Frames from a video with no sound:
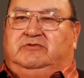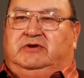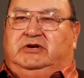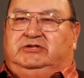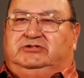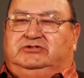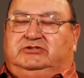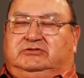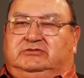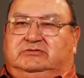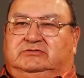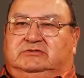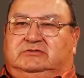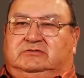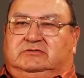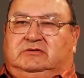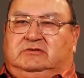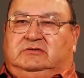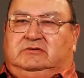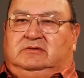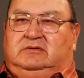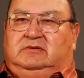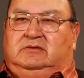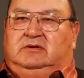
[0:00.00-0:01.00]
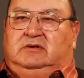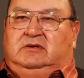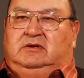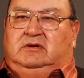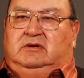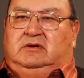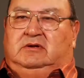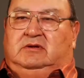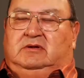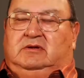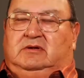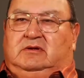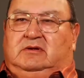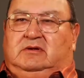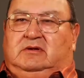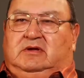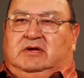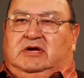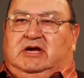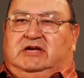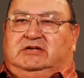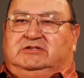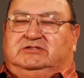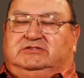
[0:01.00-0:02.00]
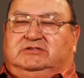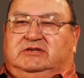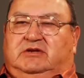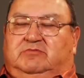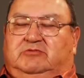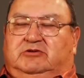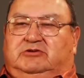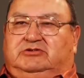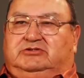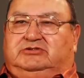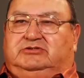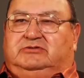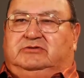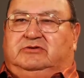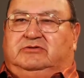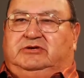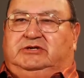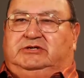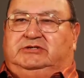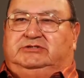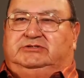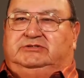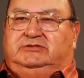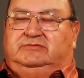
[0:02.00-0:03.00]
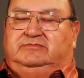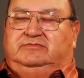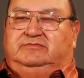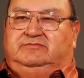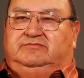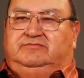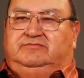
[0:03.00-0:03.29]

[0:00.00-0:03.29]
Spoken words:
ranchers had similar stories.